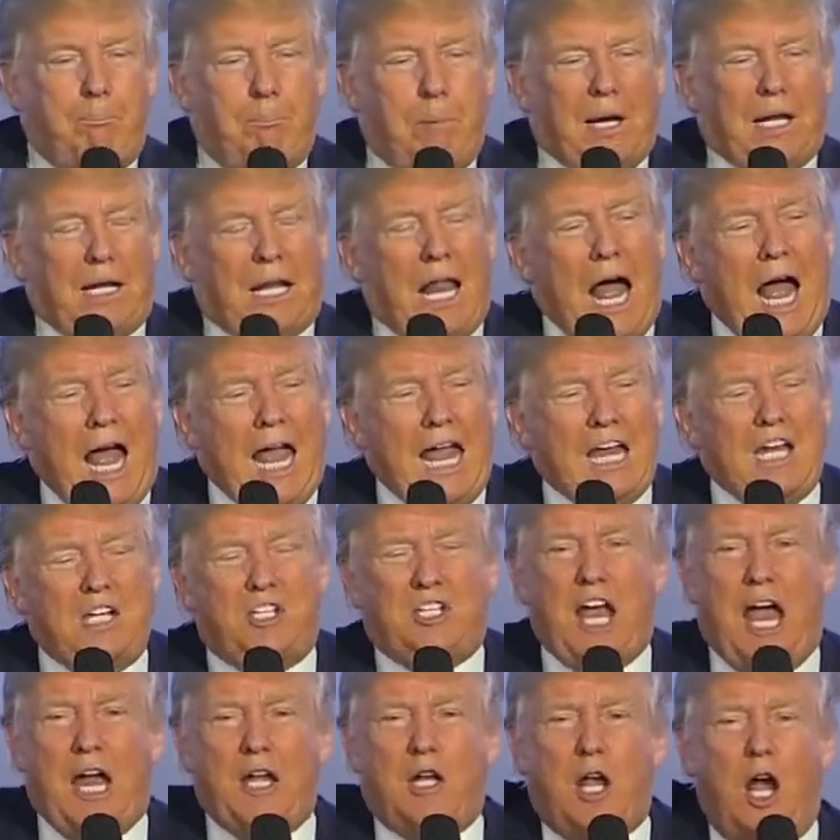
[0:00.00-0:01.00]
But Lion
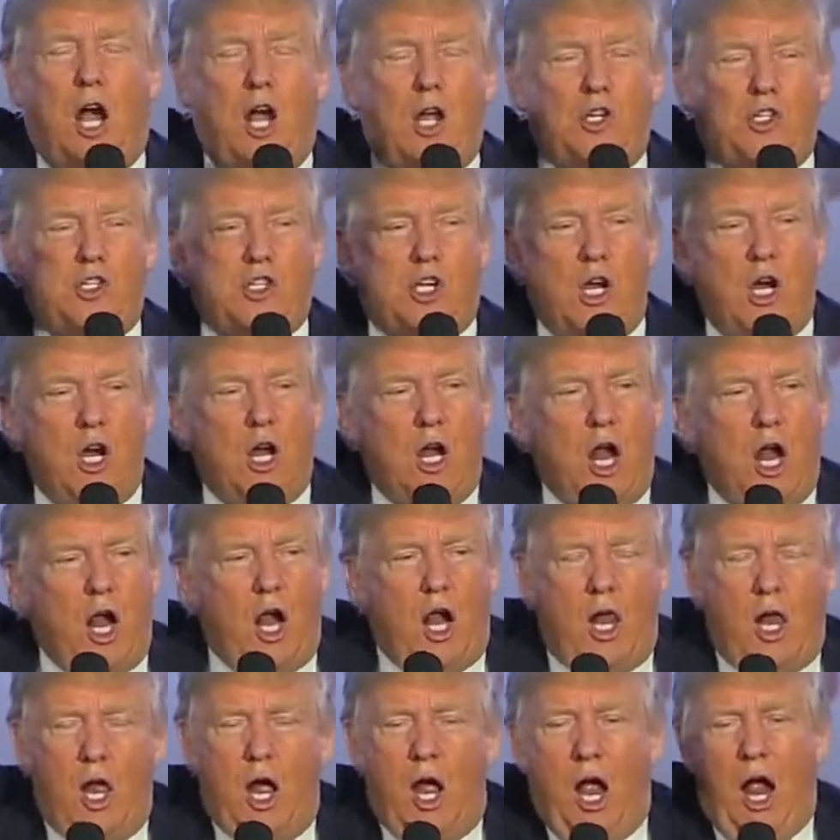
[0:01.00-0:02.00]
Ted goes,
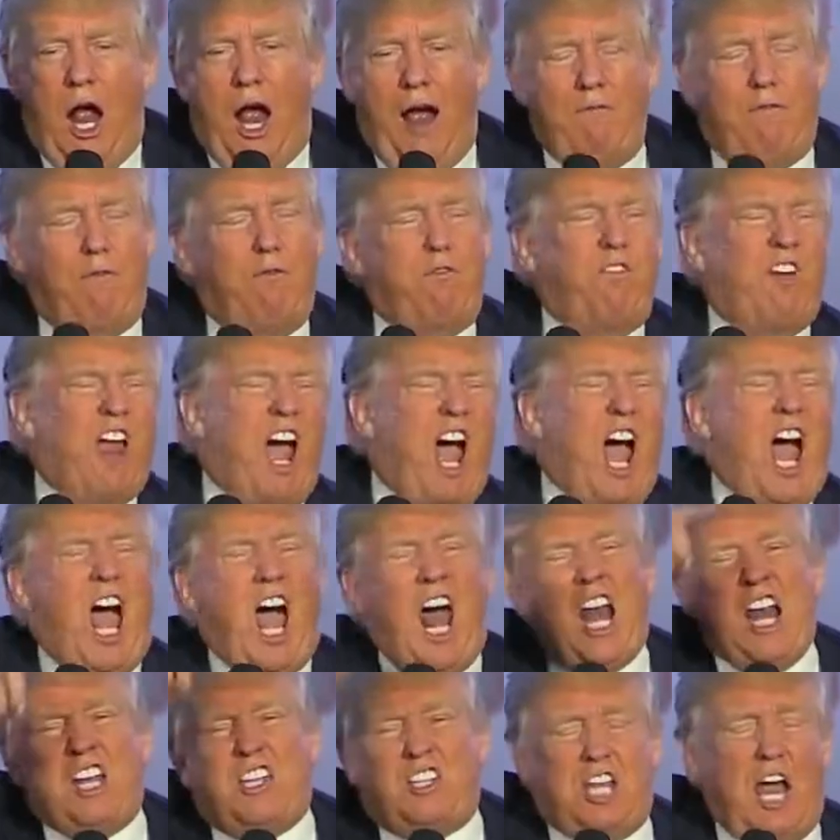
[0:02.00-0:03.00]
I've
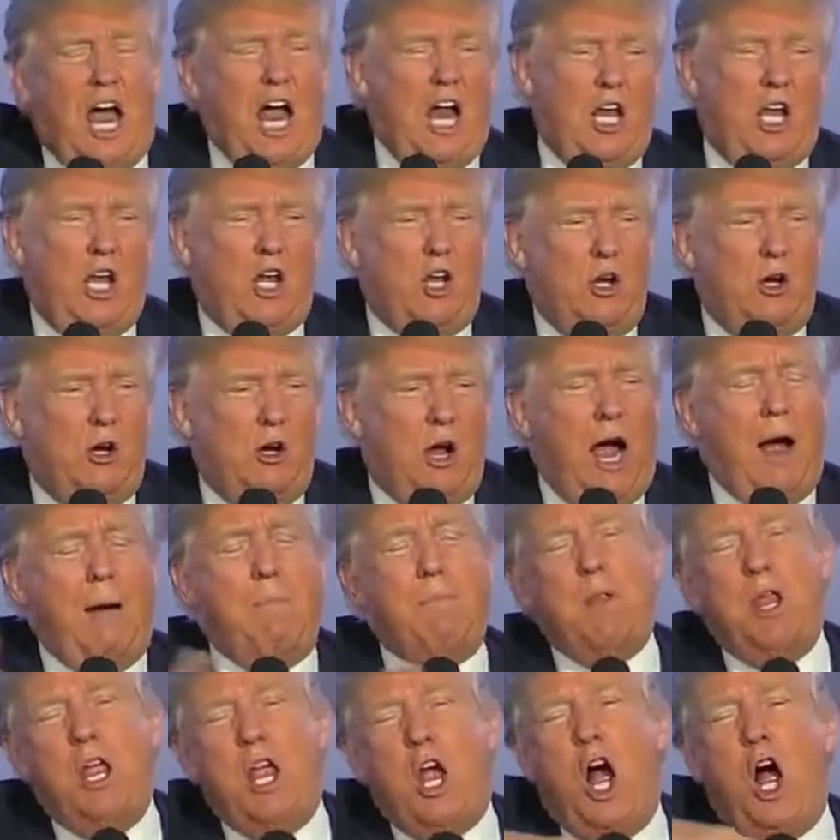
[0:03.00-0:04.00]
got to tell you,
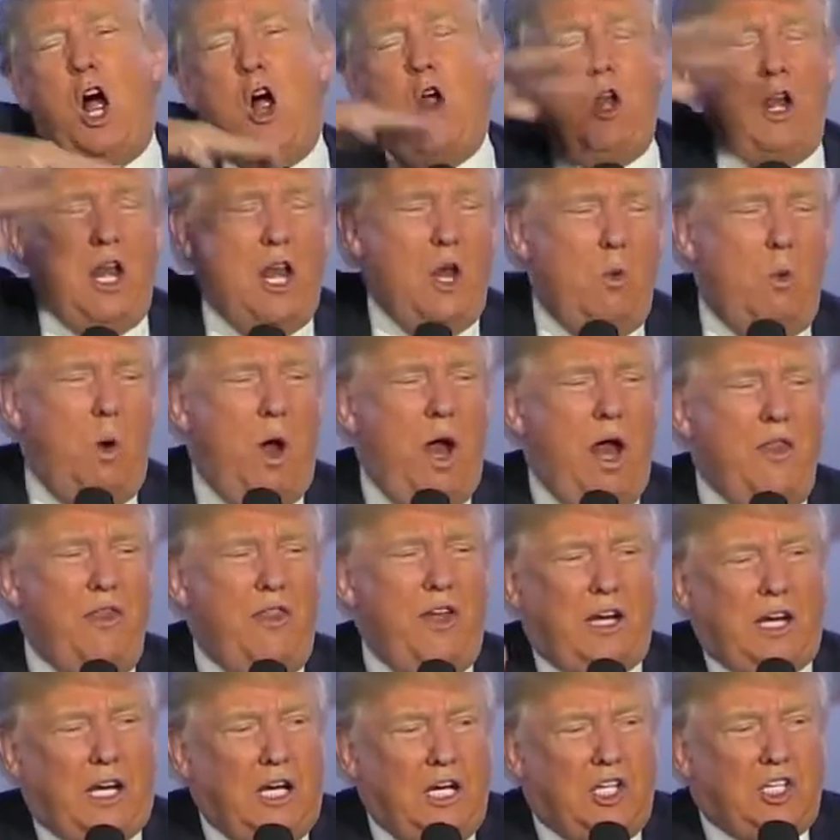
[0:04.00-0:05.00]
I'm the only one
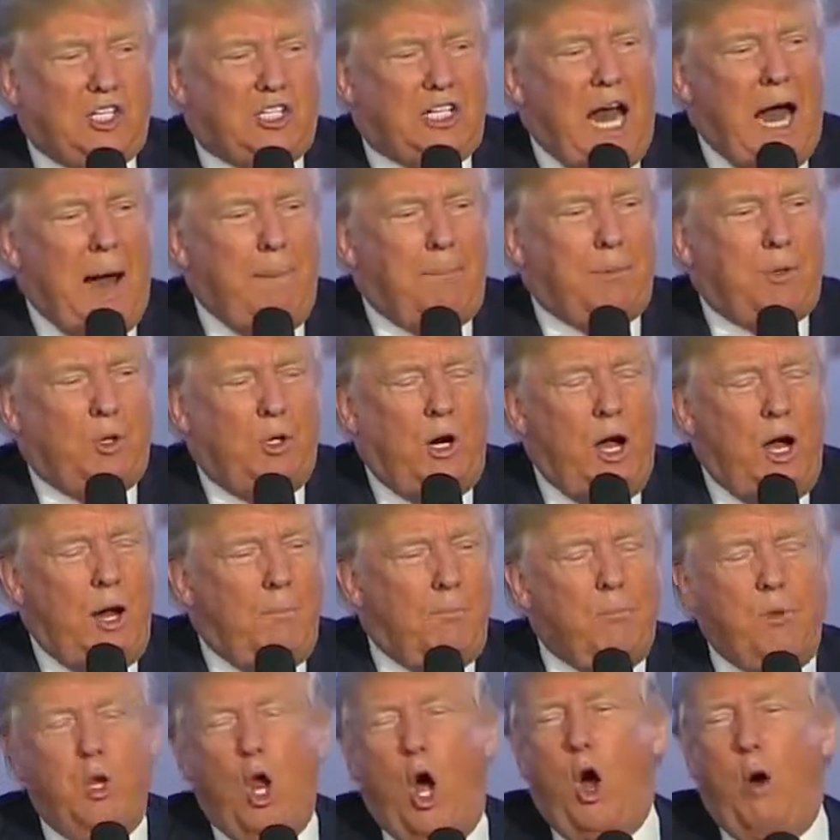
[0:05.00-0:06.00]
that can stop
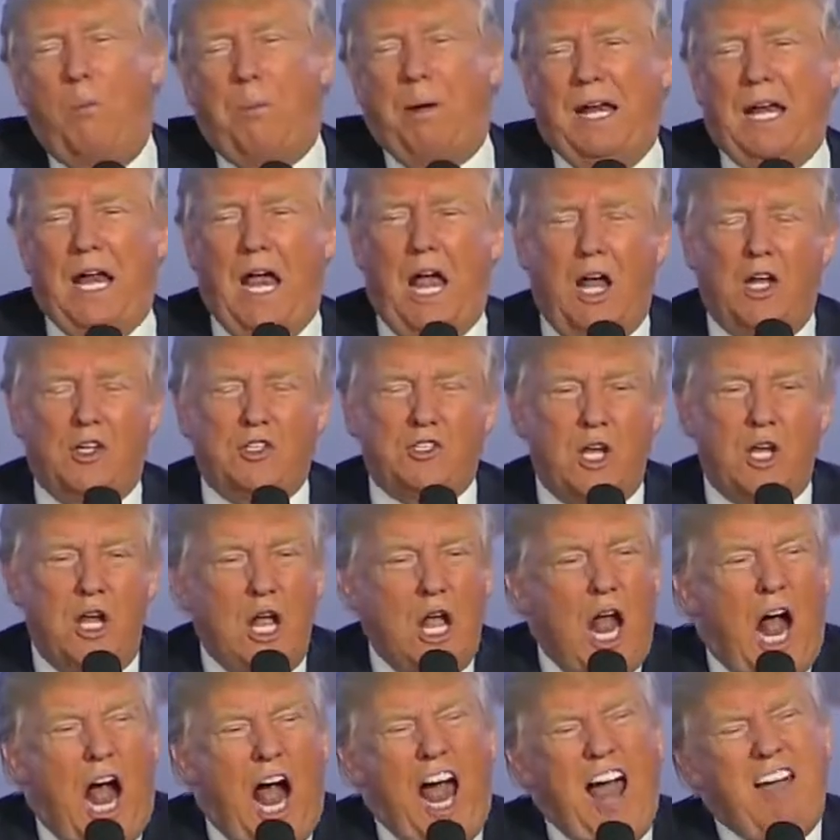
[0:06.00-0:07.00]
Trump. Nobody else.
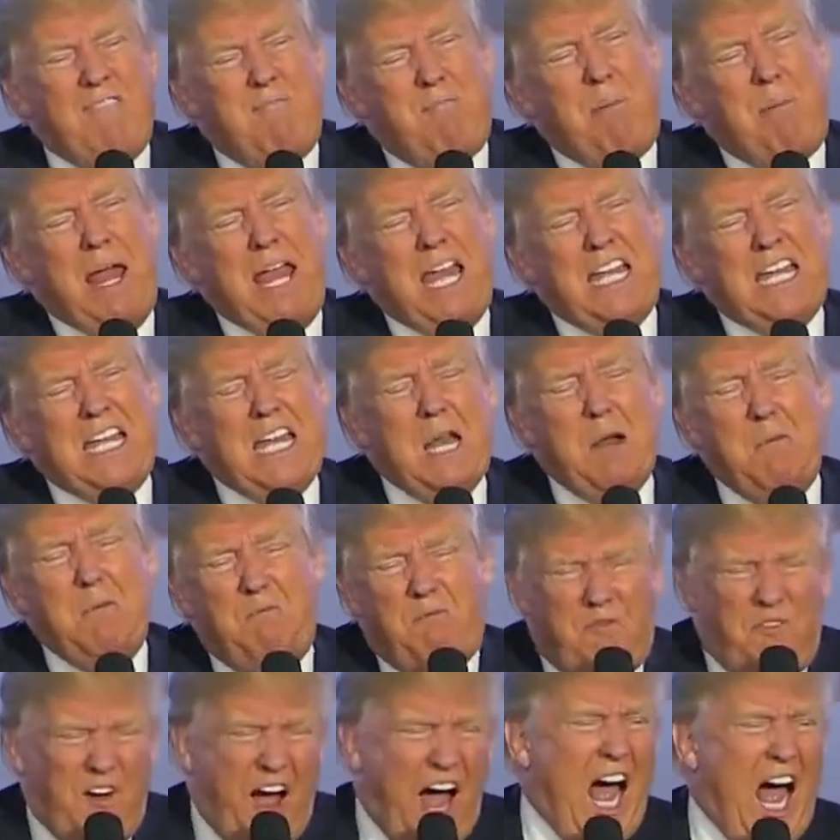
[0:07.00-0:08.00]
I've beaten him
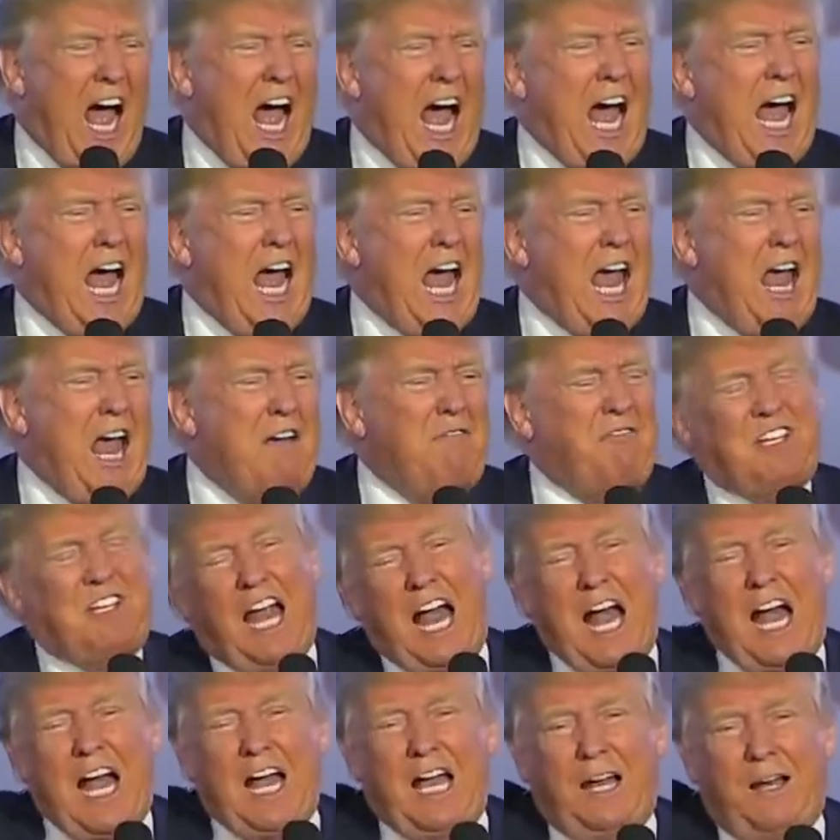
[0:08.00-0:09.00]
5
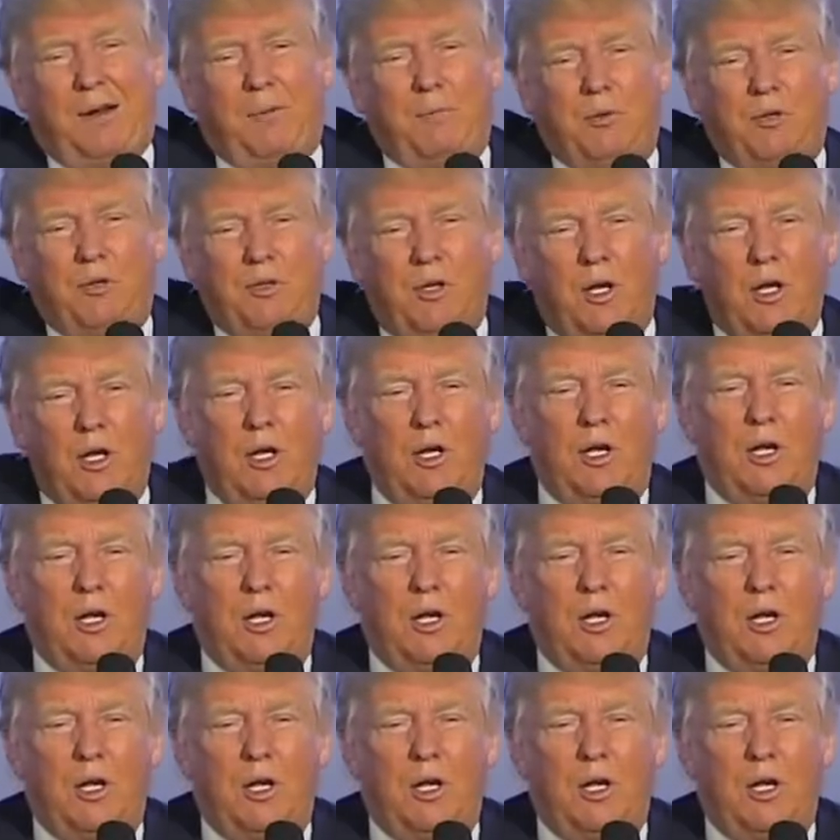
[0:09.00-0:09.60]
times.